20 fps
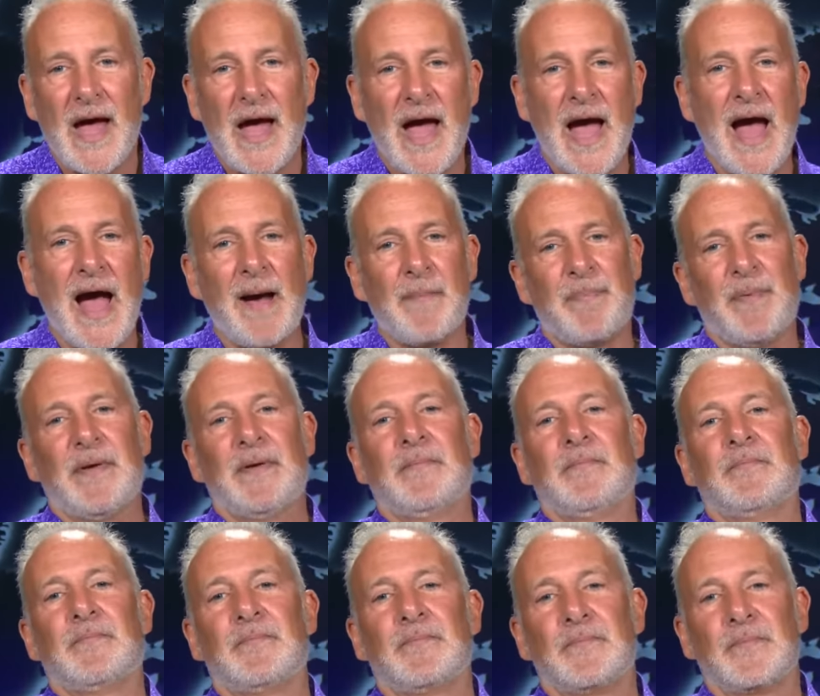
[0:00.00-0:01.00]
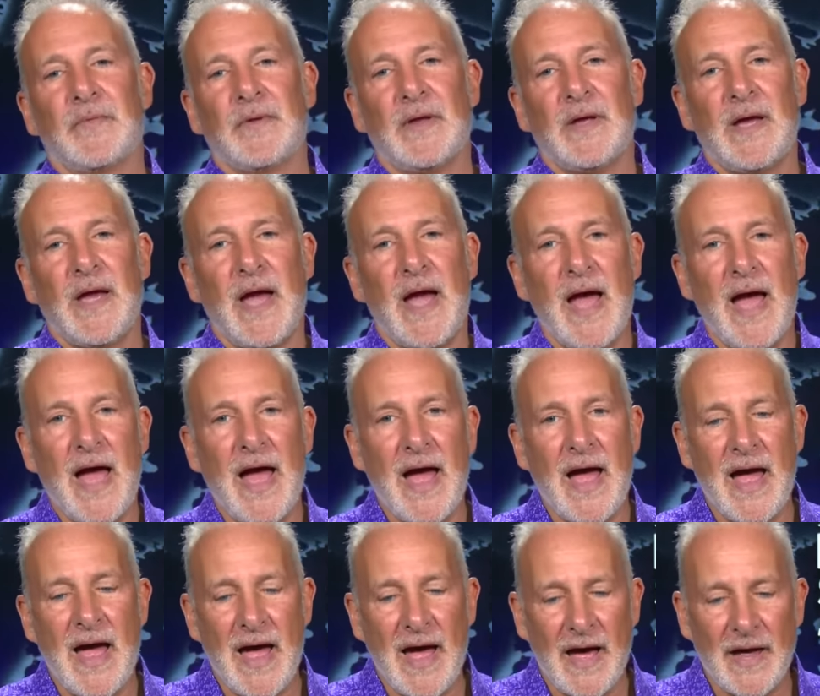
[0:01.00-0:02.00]
happen.
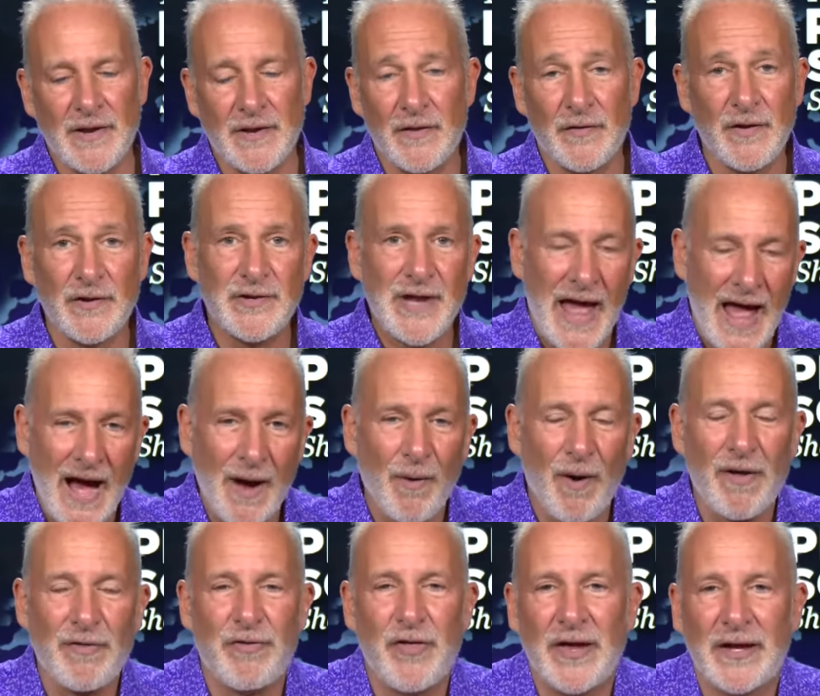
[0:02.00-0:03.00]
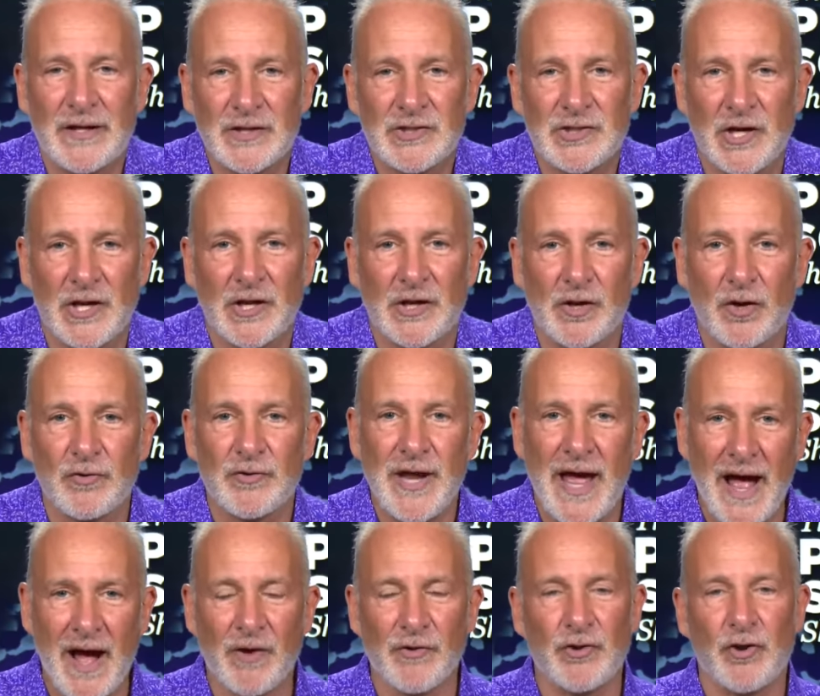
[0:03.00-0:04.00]
And the Dow, I think, is going to go
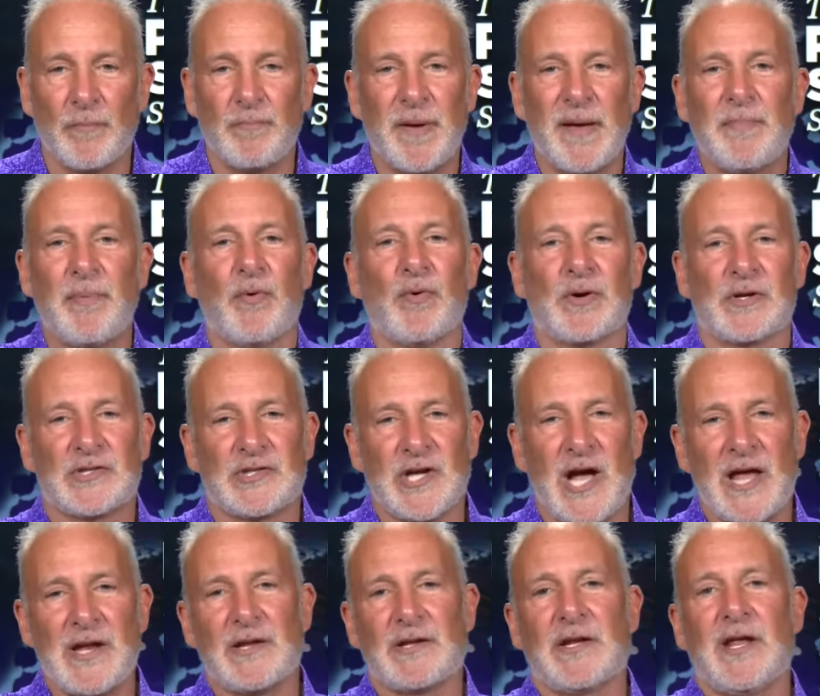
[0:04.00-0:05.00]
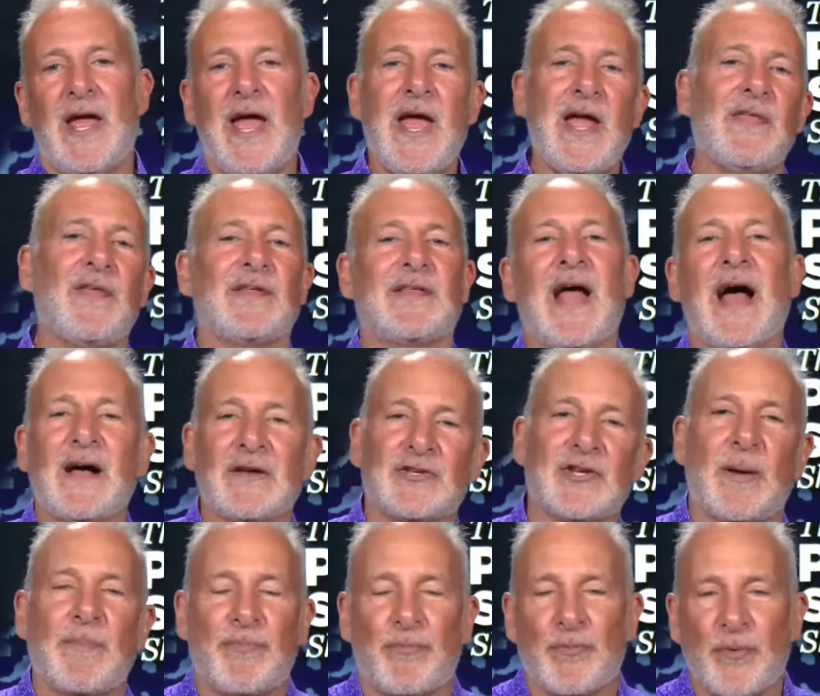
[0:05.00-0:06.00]
down. You know, people are excited today. Hey, the Dow's
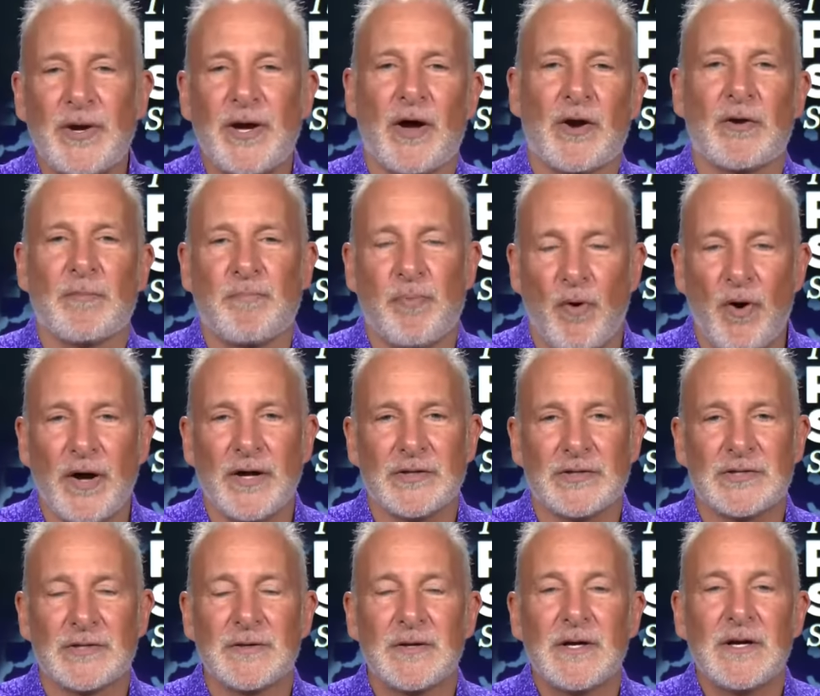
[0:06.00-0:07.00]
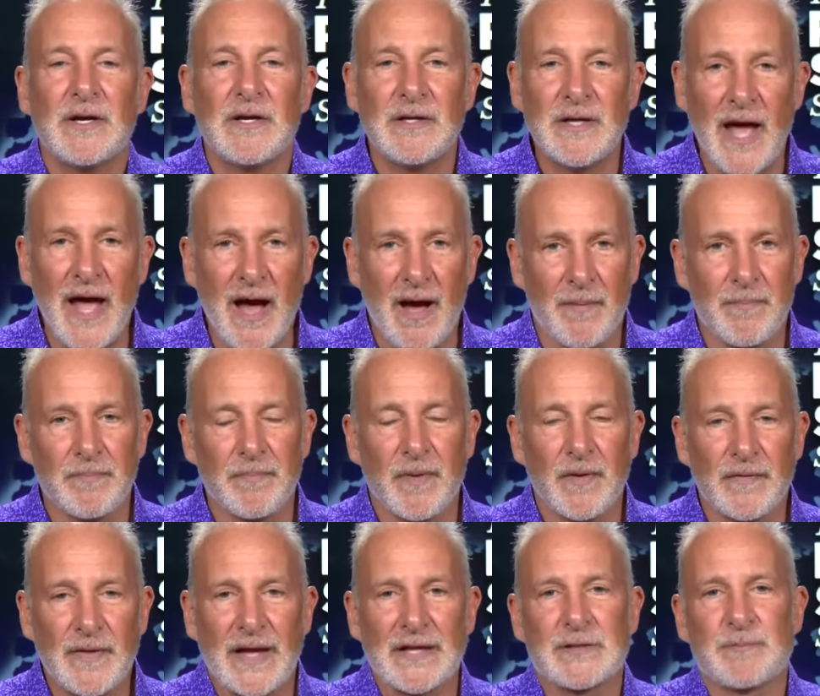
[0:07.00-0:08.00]
up 300 points. Yeah,
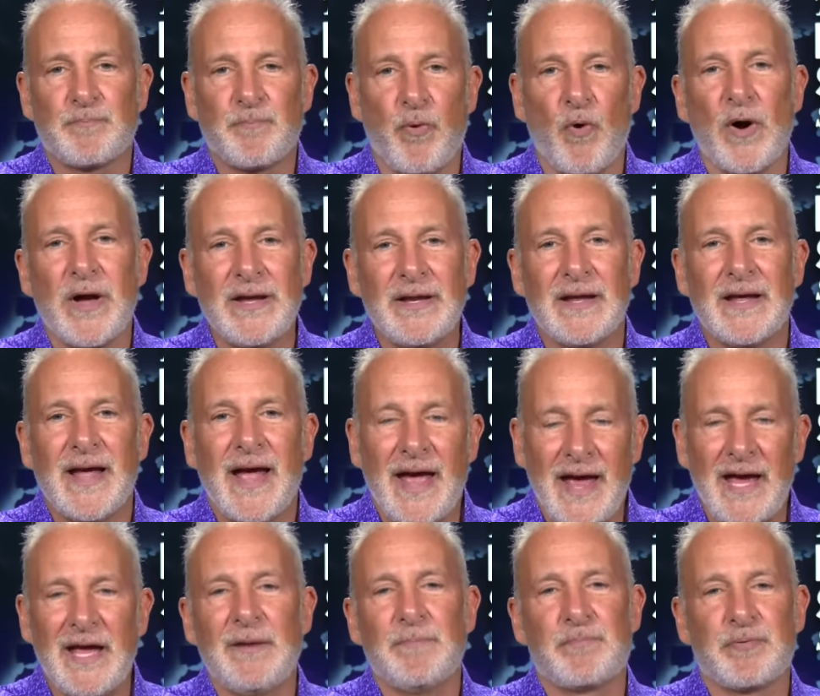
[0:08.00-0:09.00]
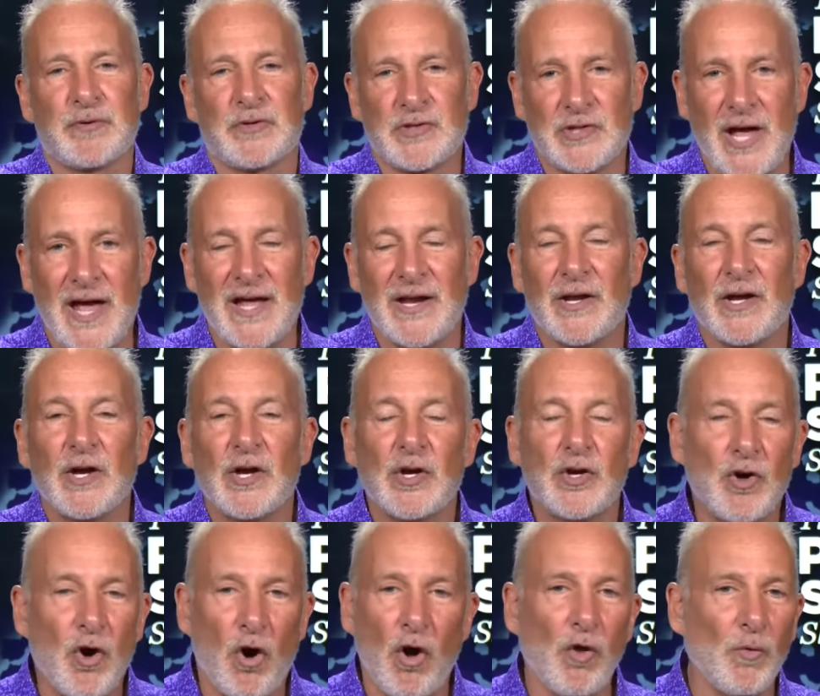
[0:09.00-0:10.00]
that's 0.8%.
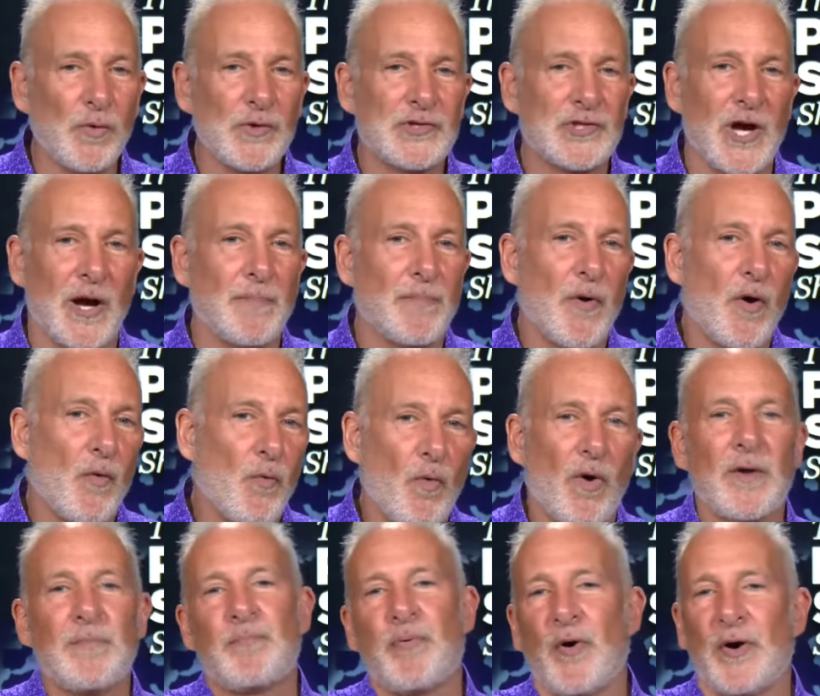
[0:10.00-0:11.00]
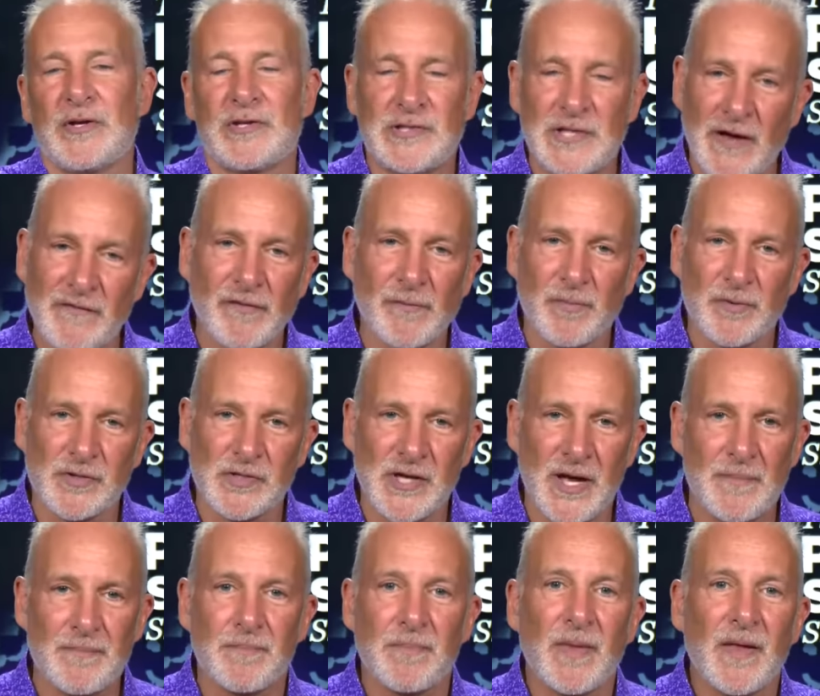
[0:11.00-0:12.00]
Gold was up 1.7%.
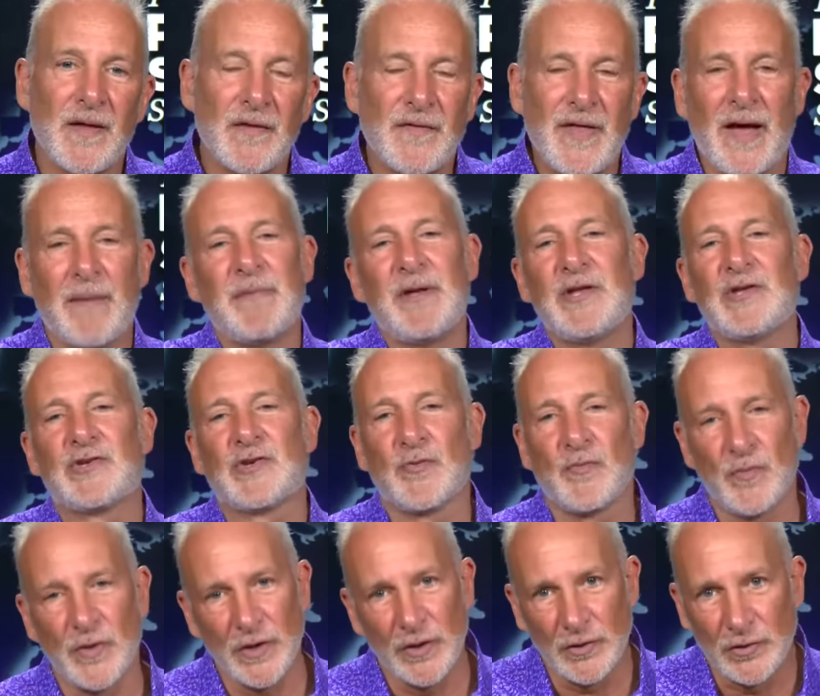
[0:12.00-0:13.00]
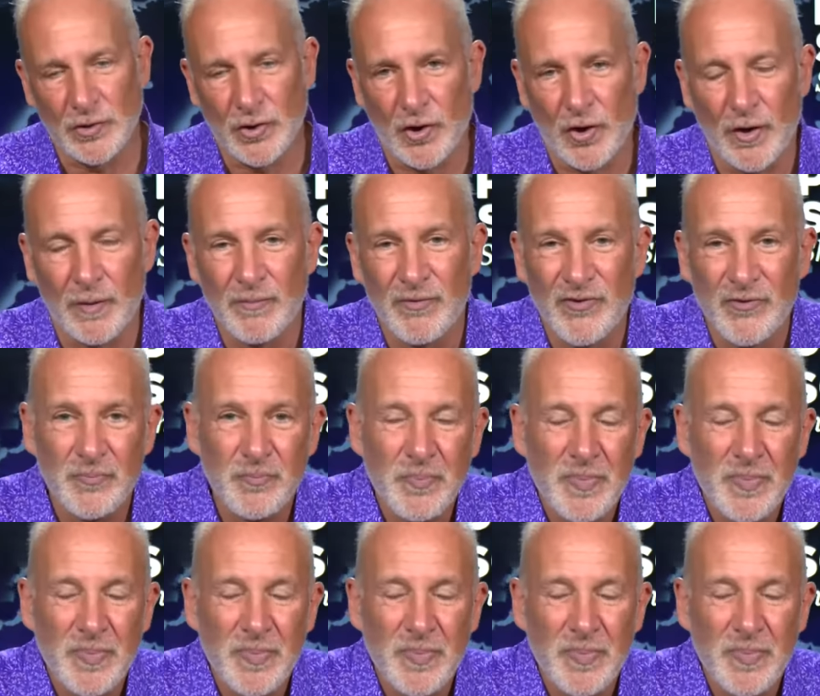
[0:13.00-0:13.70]
That means in real terms,